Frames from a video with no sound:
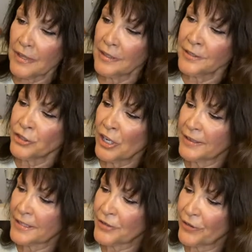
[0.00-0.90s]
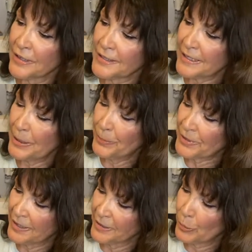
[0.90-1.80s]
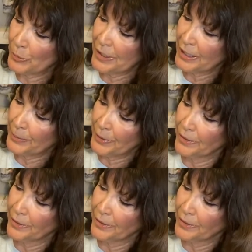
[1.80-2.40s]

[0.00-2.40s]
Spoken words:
Let's check this front zip does open up.